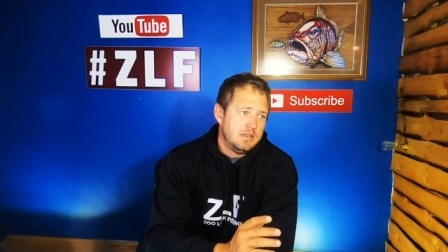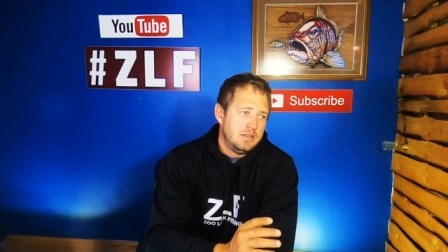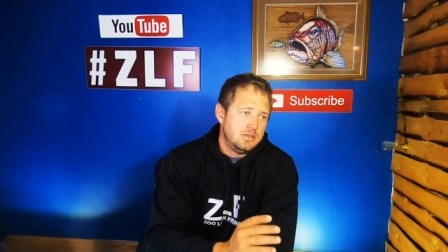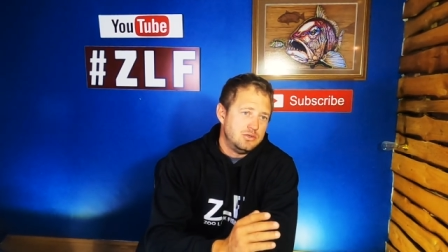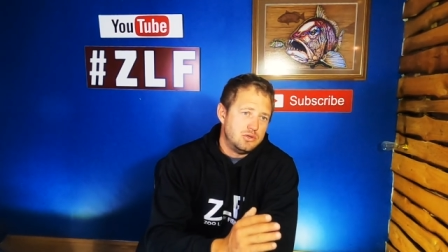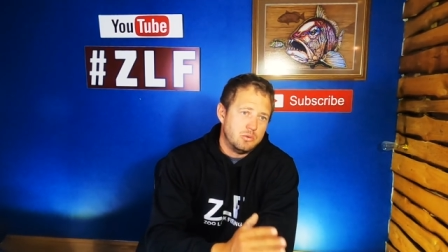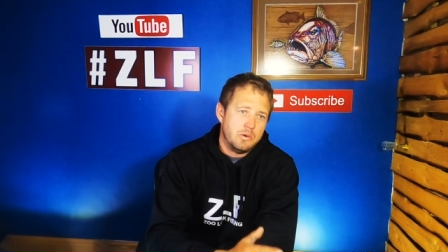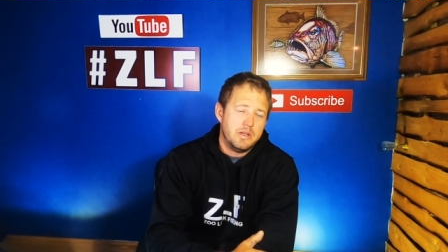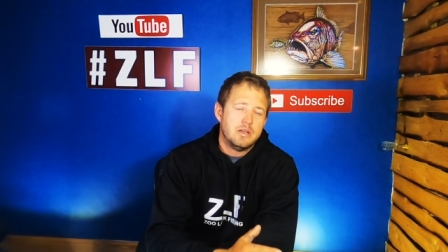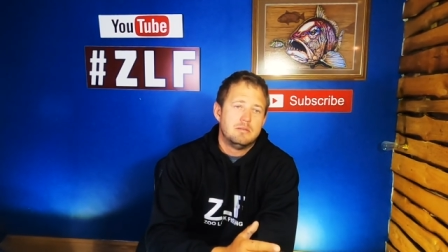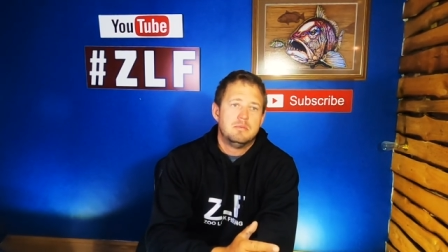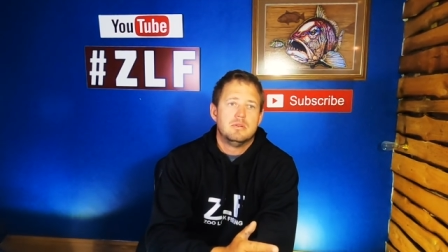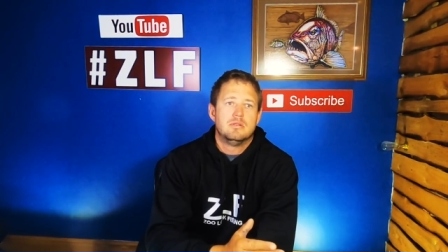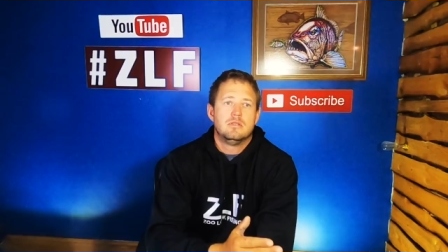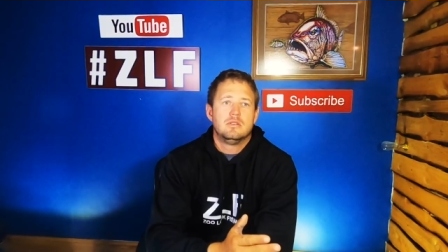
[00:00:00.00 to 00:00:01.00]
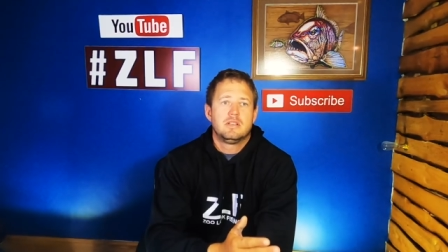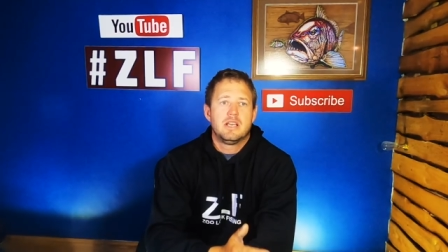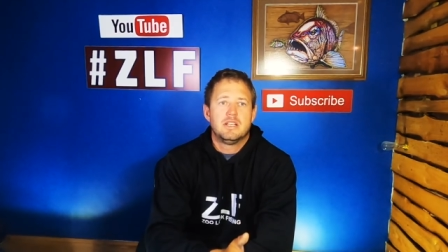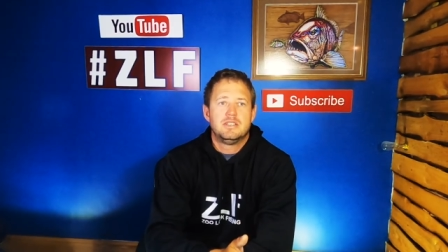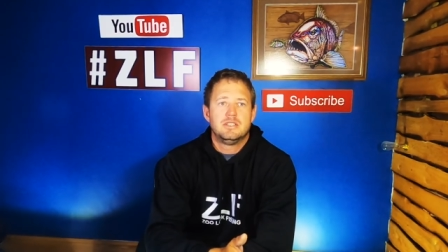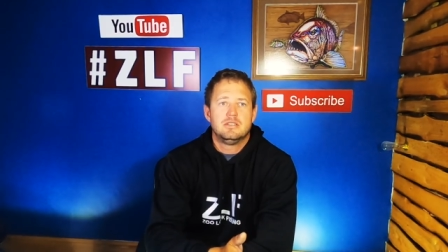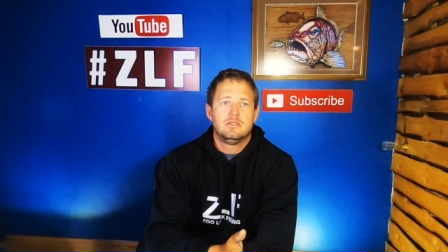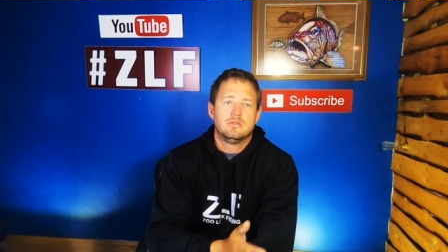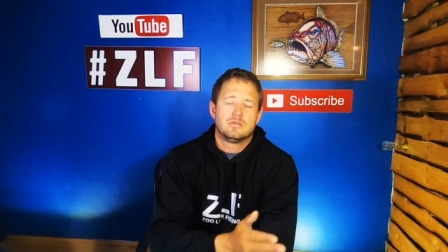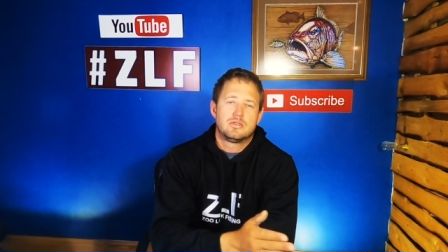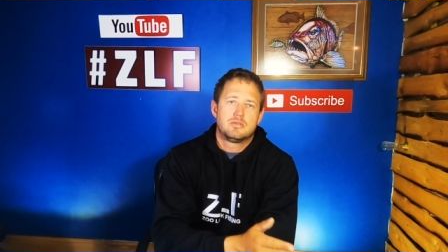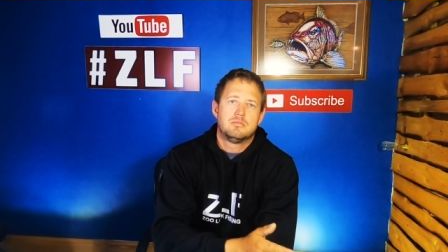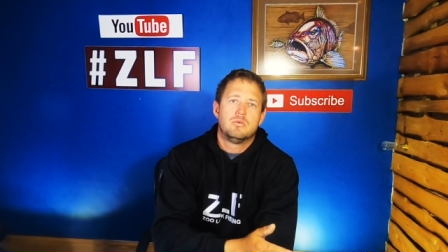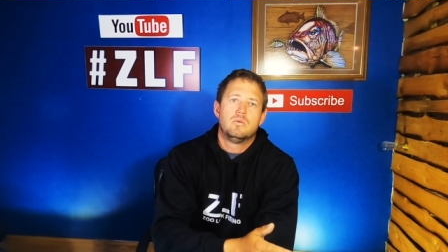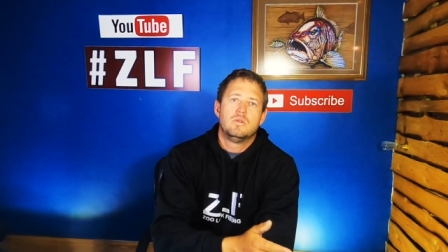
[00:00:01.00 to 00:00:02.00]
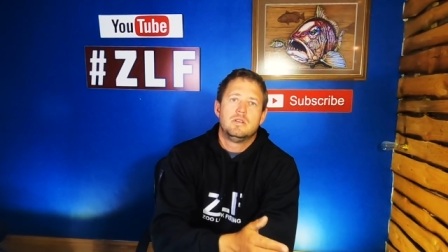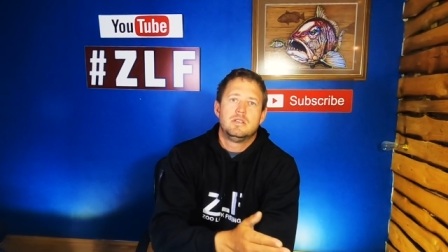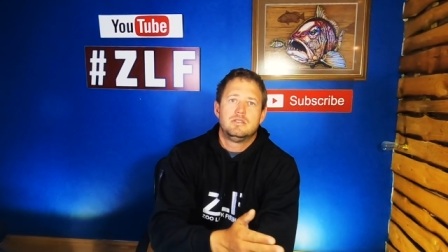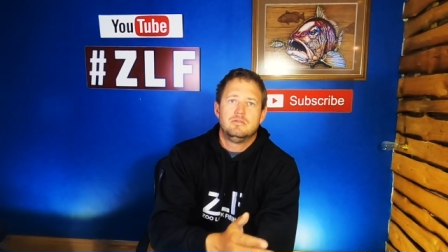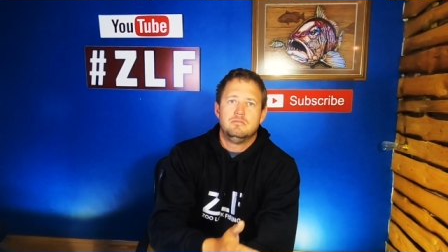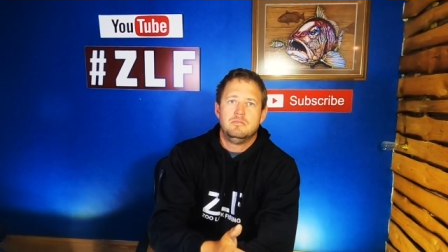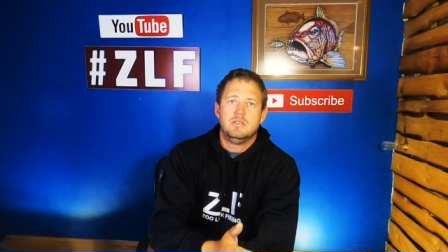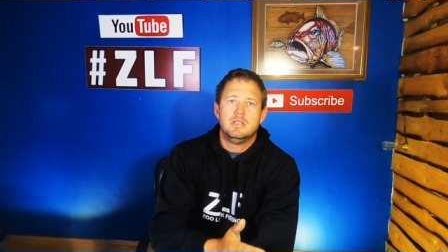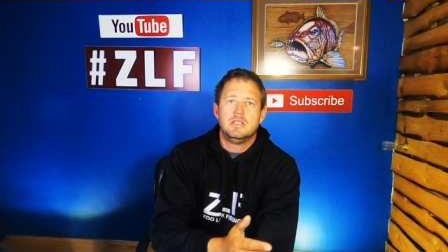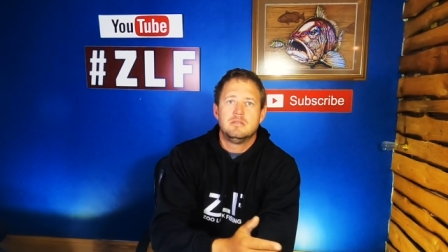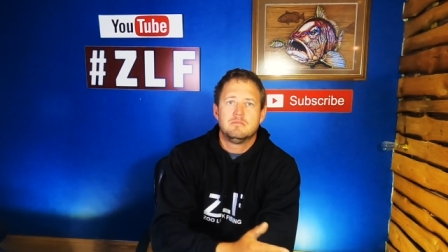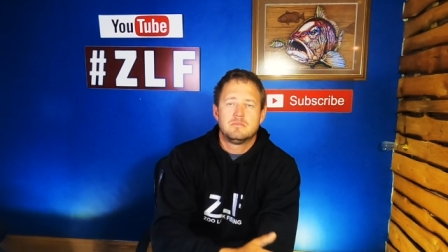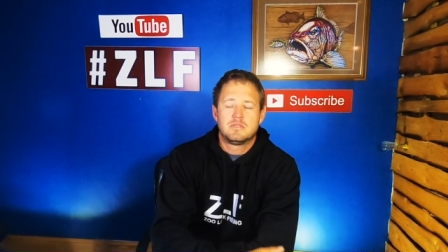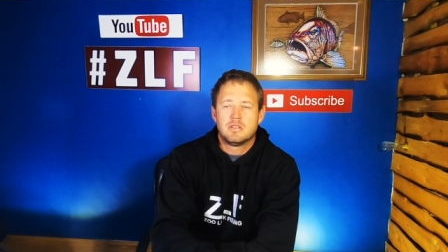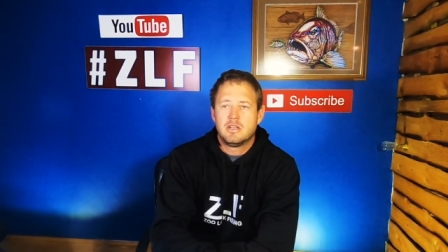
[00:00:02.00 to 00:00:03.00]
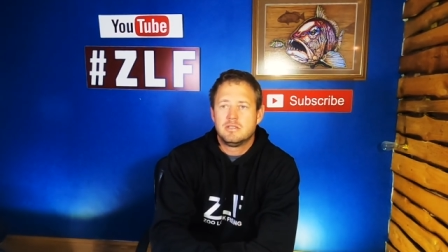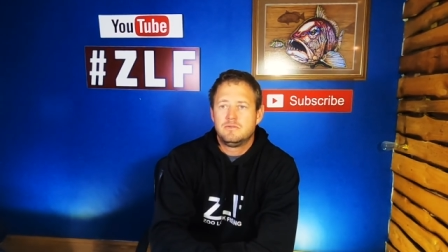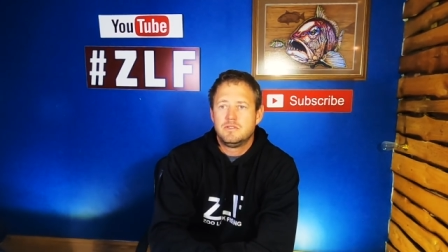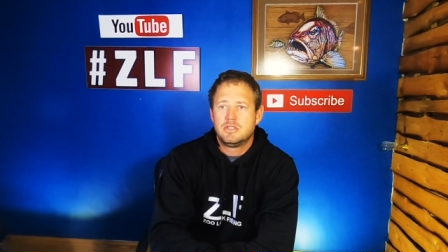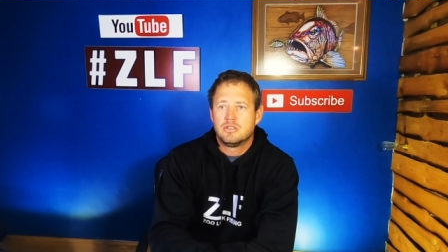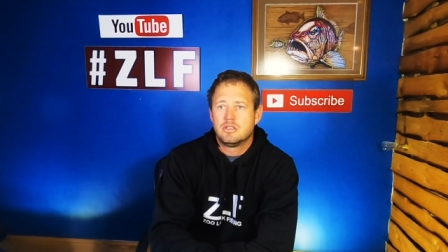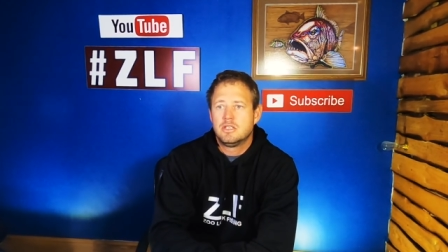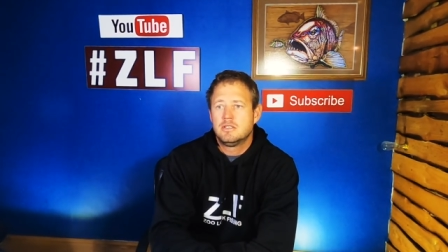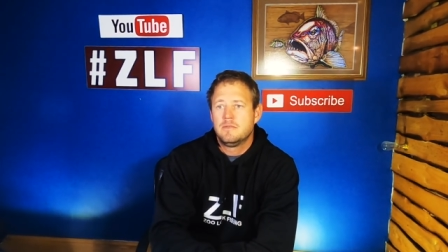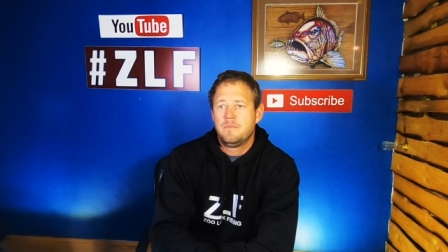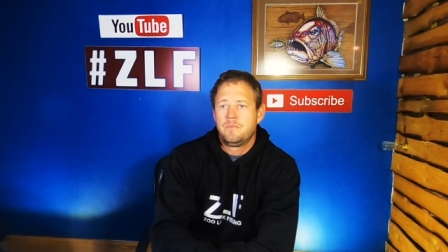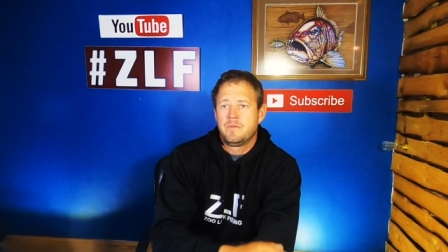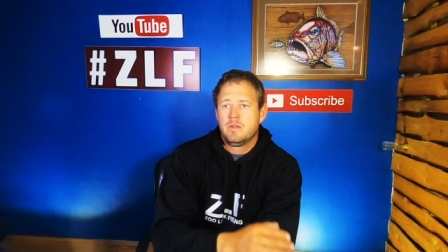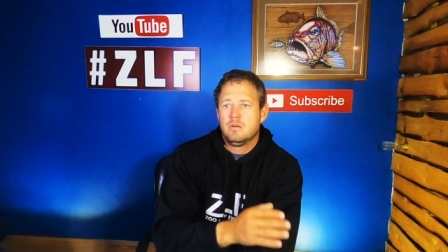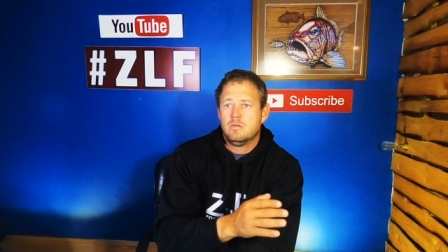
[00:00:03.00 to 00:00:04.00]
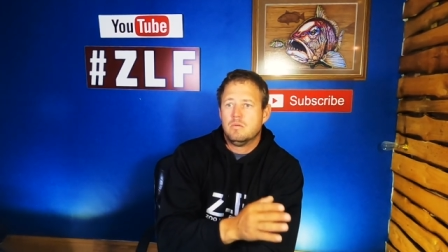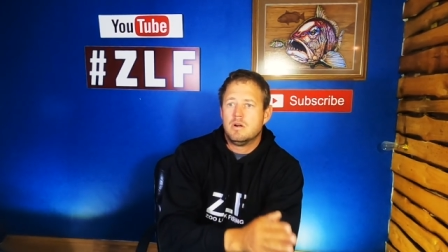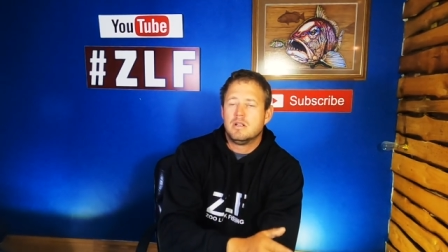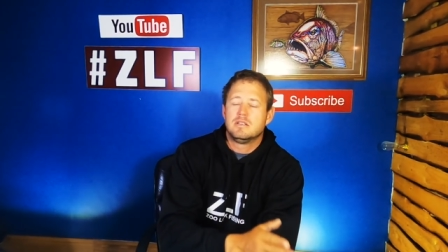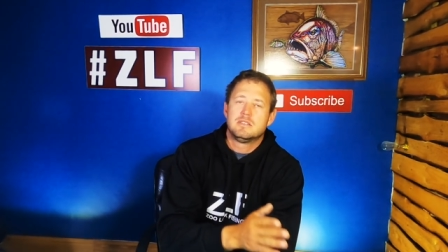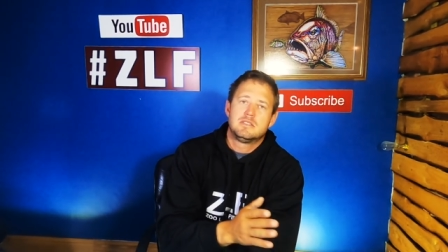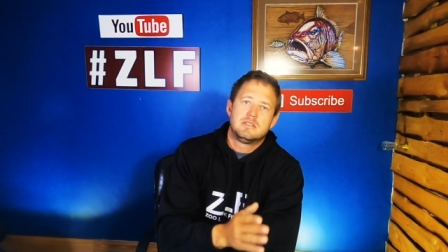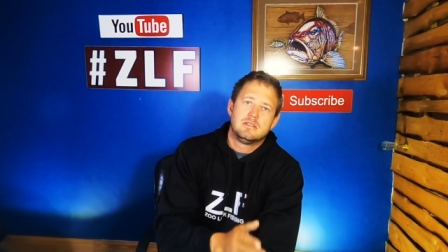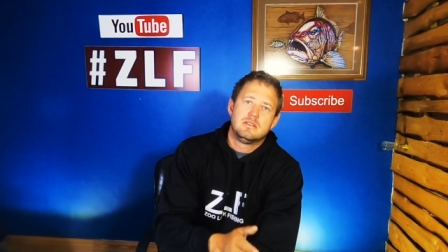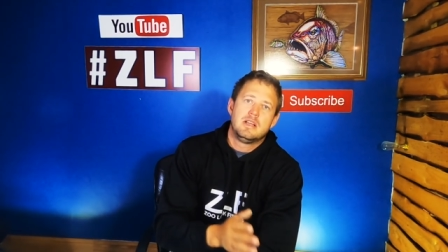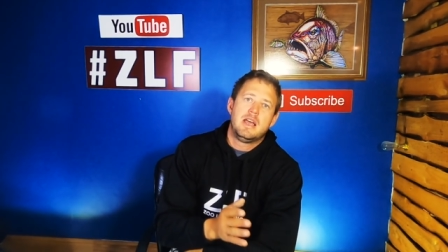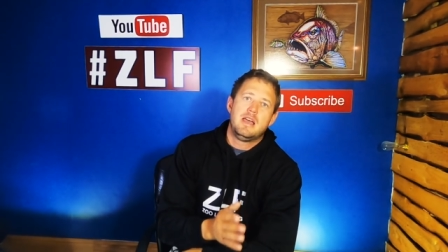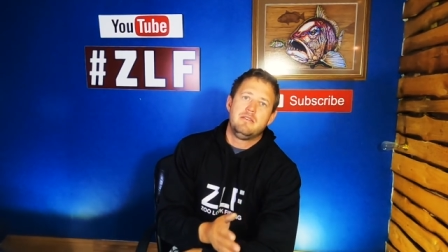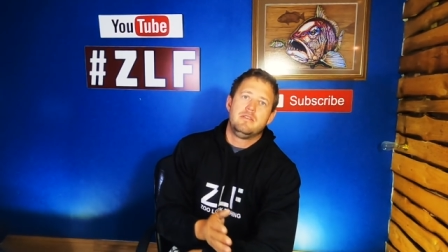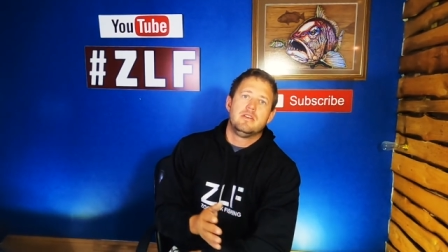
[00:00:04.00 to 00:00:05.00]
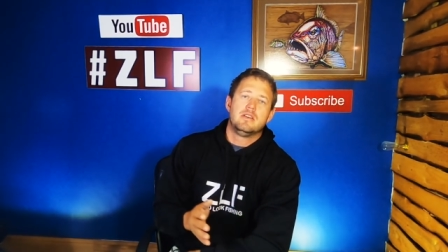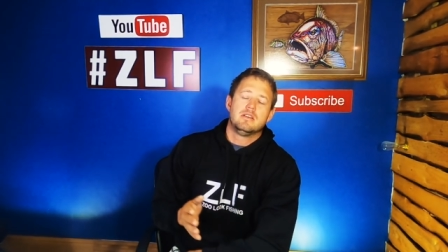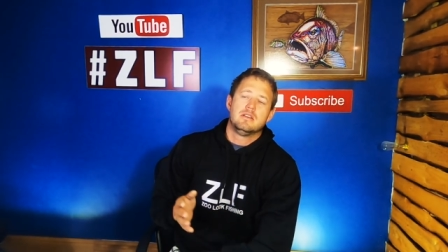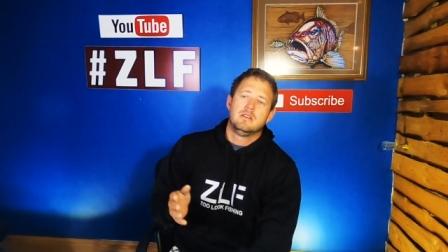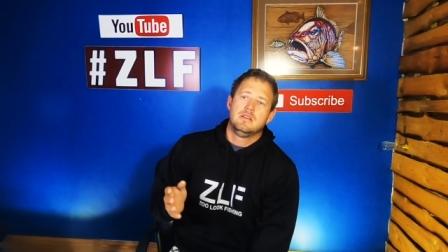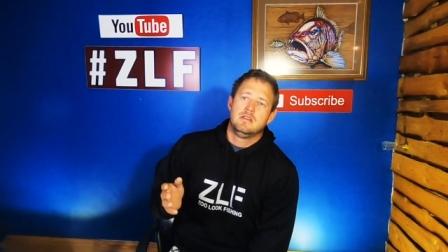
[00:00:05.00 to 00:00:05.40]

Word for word: enjoyable catching your smaller to medium sized fish on it while still having